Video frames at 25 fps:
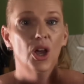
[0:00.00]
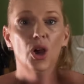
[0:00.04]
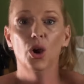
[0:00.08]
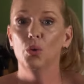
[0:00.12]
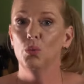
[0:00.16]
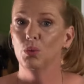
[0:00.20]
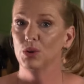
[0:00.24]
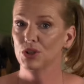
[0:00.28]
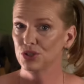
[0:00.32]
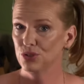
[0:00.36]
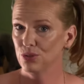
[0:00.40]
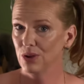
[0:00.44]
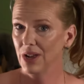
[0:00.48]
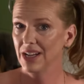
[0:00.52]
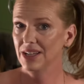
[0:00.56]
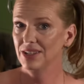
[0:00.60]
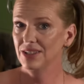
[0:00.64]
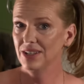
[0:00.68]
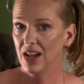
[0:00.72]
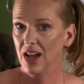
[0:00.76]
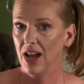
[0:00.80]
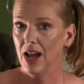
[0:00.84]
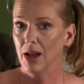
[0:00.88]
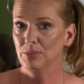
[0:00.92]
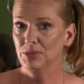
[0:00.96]
We're trying to
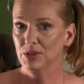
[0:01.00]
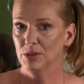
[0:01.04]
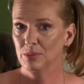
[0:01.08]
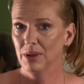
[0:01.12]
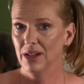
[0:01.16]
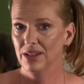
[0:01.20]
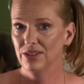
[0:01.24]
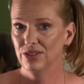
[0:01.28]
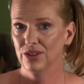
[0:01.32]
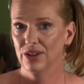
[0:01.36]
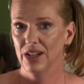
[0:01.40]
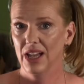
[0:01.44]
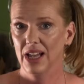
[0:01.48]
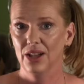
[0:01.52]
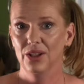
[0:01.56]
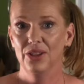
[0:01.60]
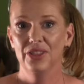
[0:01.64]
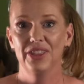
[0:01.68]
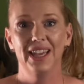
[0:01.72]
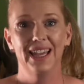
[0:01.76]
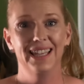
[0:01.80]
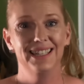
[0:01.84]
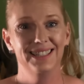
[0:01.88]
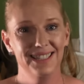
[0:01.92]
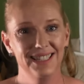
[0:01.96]
optimize our health
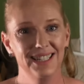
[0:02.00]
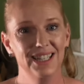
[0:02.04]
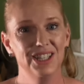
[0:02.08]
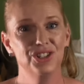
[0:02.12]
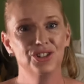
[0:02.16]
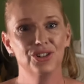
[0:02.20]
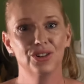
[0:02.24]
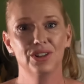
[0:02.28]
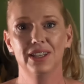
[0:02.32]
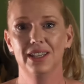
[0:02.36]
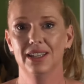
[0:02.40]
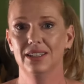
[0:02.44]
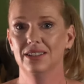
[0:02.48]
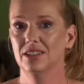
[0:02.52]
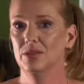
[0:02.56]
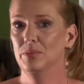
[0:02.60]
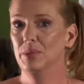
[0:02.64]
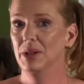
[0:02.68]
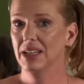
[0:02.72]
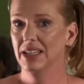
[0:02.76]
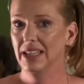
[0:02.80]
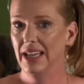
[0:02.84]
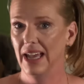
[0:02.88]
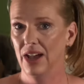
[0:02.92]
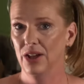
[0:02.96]
and teach our kids to be
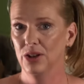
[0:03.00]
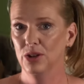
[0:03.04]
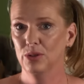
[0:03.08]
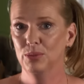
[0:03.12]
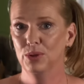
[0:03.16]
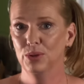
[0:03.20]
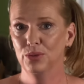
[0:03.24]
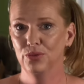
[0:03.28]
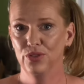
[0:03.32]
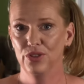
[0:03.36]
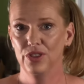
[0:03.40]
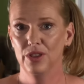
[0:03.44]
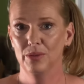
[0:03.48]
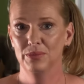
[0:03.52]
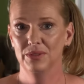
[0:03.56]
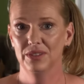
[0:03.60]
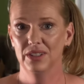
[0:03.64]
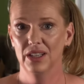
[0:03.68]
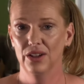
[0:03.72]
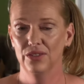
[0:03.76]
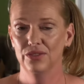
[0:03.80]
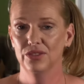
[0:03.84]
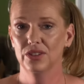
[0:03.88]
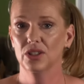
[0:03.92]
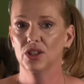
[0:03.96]
accountable for
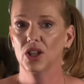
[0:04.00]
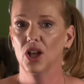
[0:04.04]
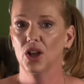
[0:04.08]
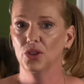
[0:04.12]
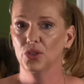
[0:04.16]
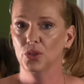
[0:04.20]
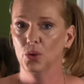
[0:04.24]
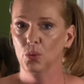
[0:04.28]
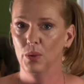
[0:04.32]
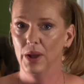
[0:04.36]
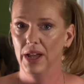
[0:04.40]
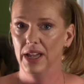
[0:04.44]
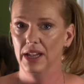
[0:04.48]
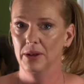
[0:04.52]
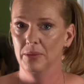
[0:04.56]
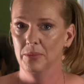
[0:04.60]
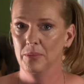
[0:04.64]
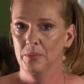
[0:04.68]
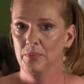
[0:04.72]
themselves along the way.